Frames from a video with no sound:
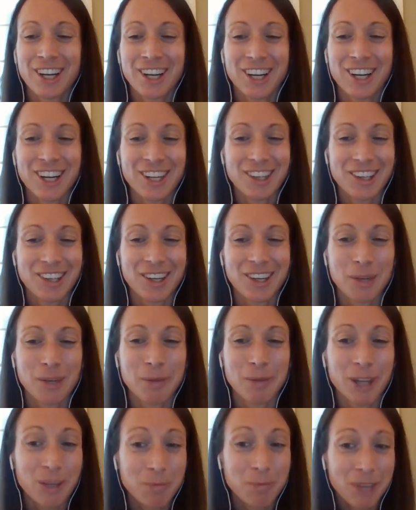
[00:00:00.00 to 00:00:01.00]
Can't talk
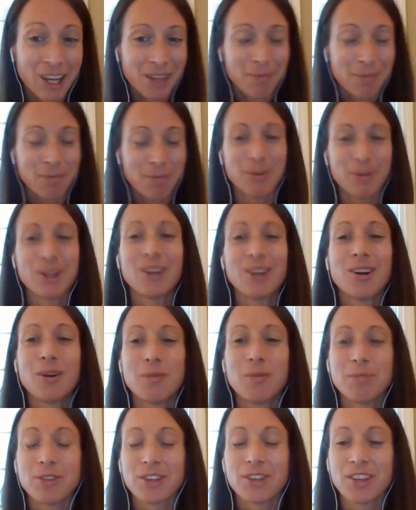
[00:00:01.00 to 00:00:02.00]
about them yet, but
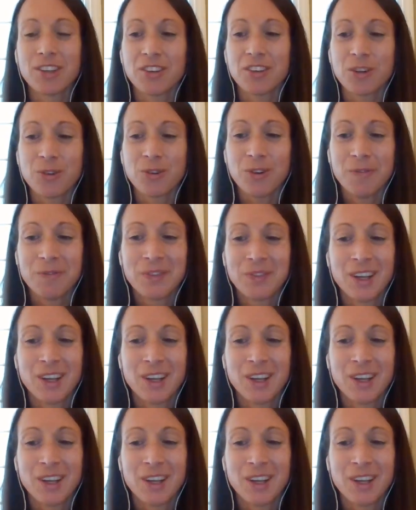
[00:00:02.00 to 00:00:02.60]
hopefully soon.